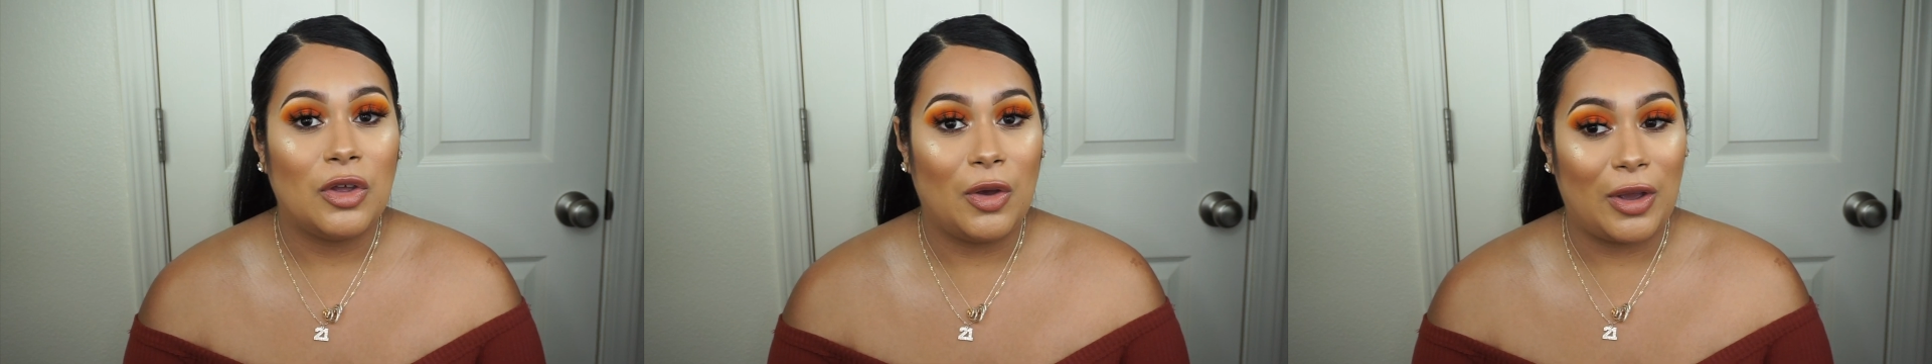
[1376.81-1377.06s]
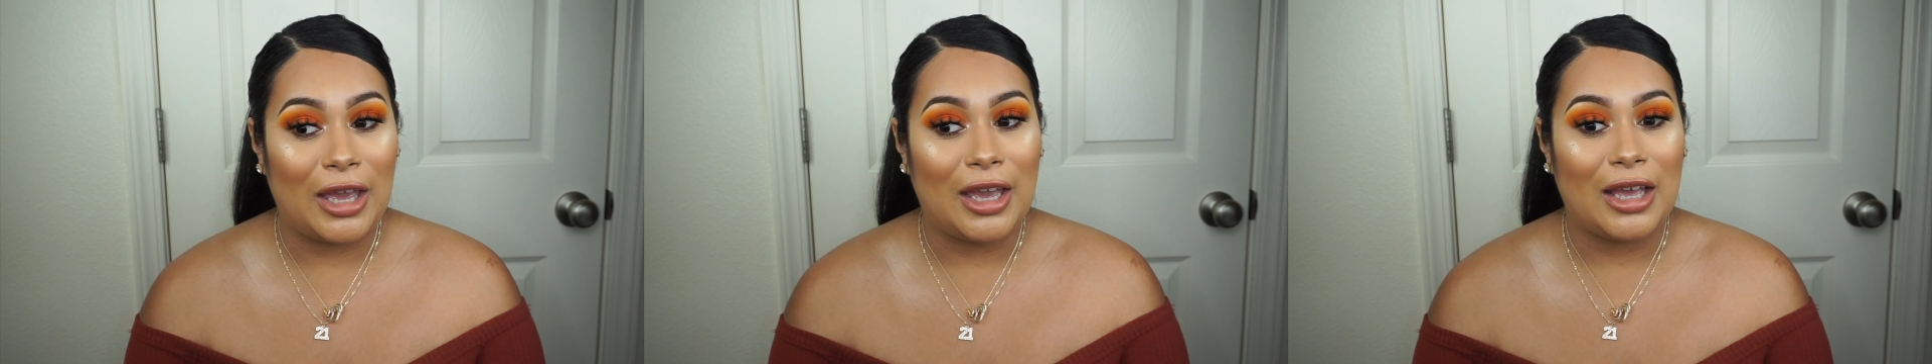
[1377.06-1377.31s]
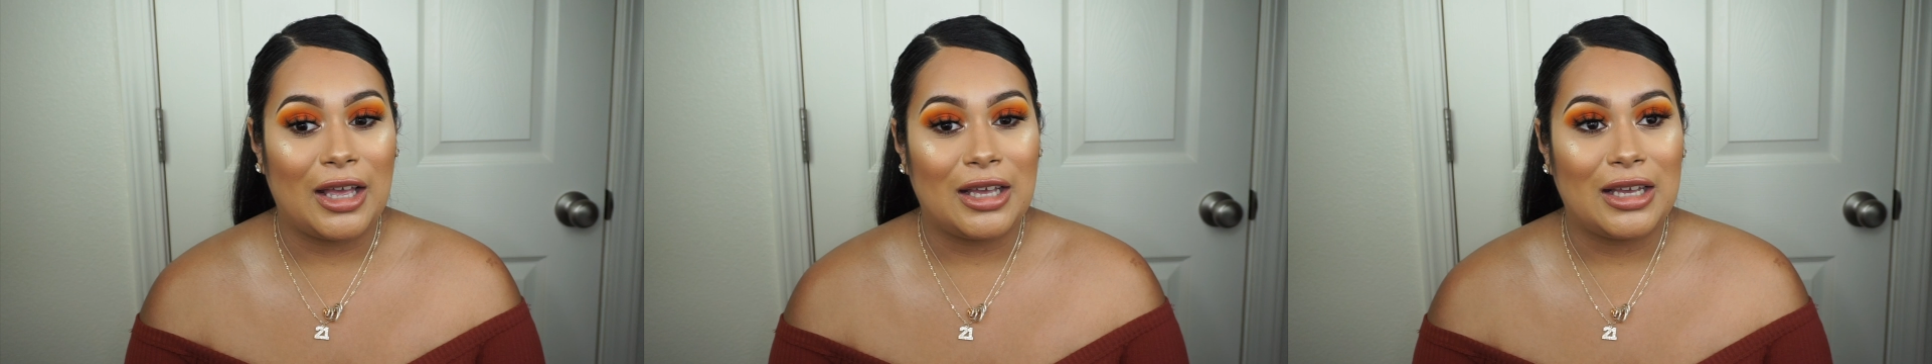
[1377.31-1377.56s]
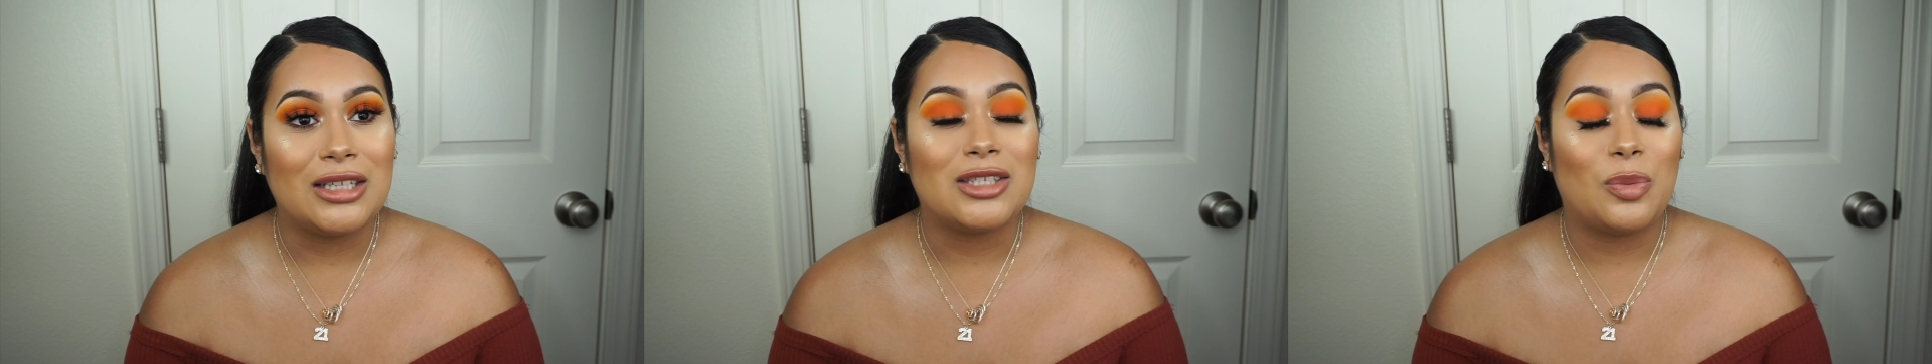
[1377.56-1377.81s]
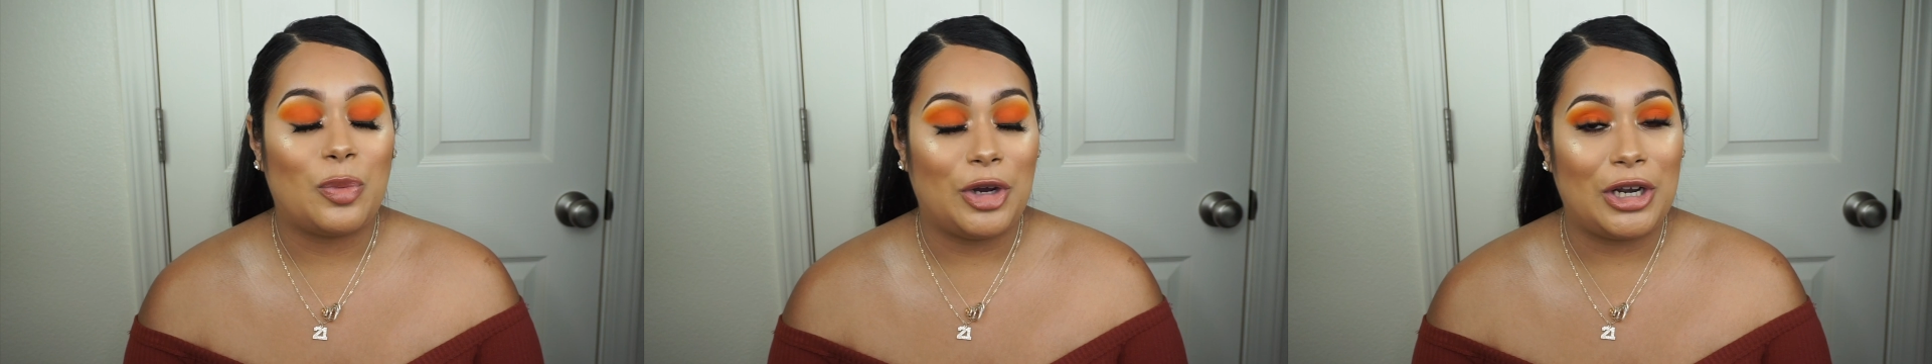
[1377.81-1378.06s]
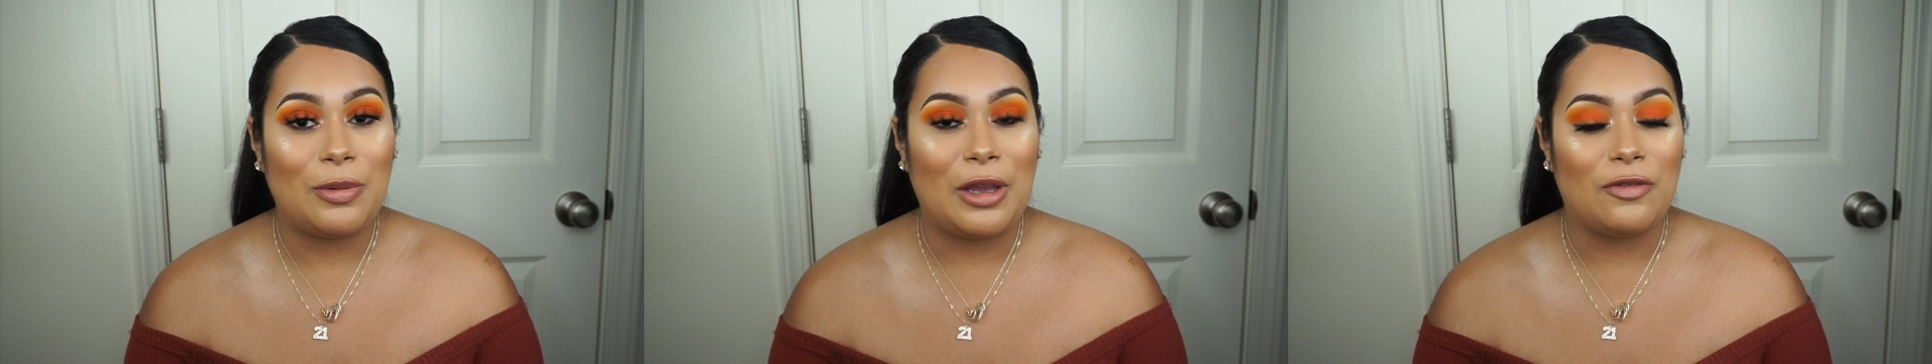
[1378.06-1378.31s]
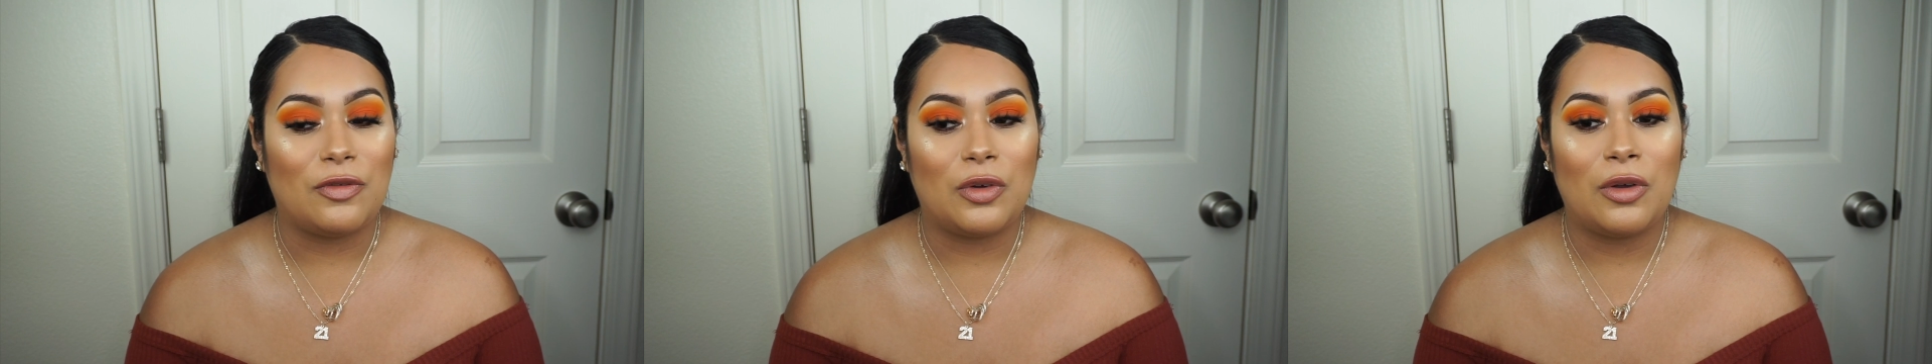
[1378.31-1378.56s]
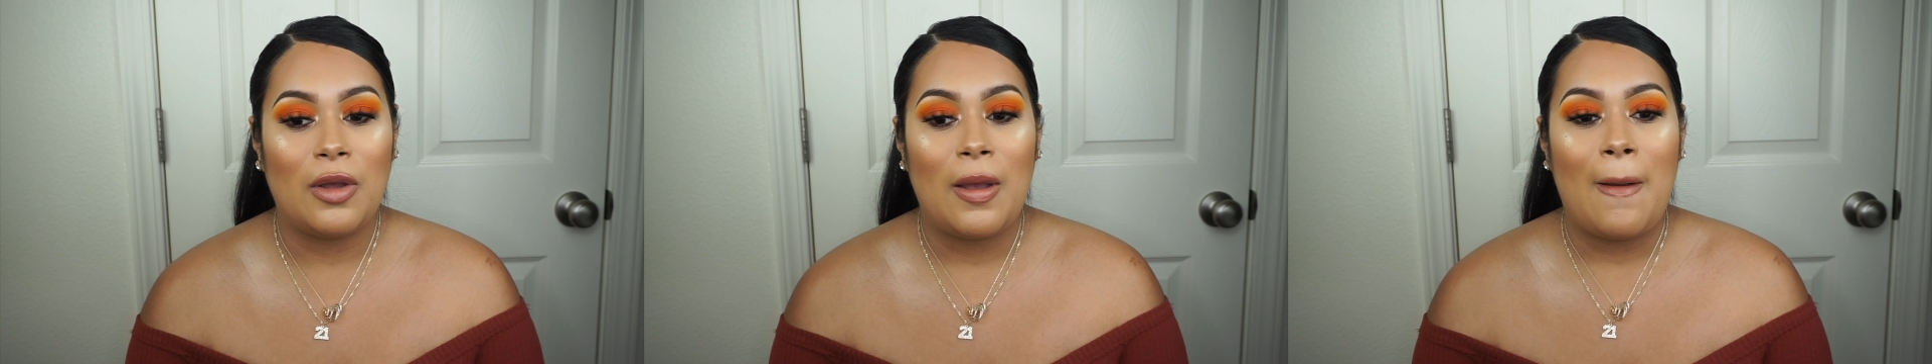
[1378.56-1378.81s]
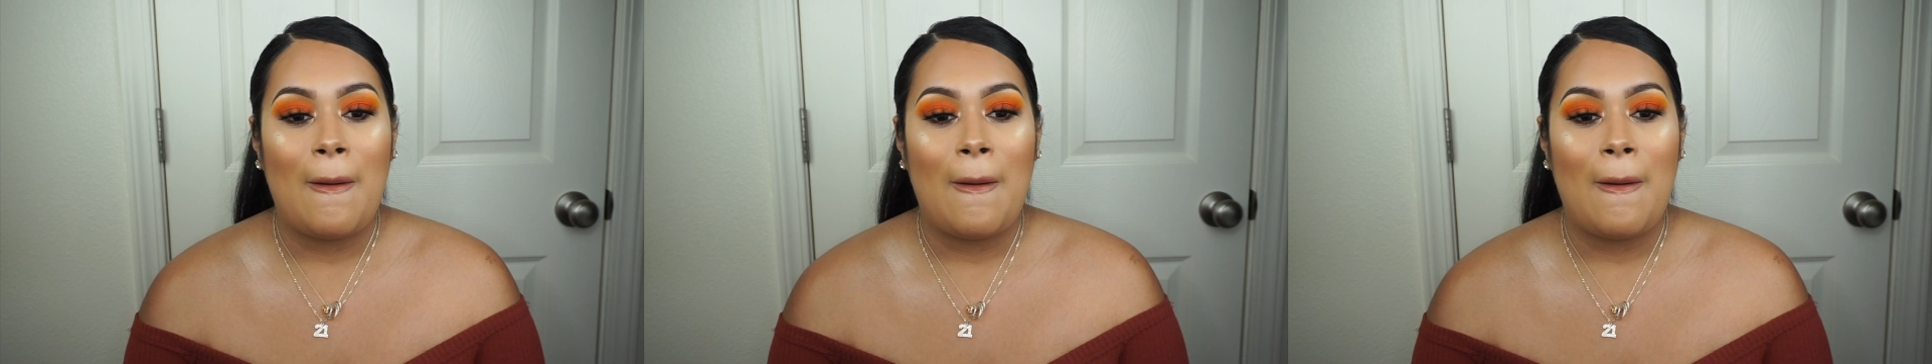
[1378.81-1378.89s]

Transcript: Okay, it's pretty painful,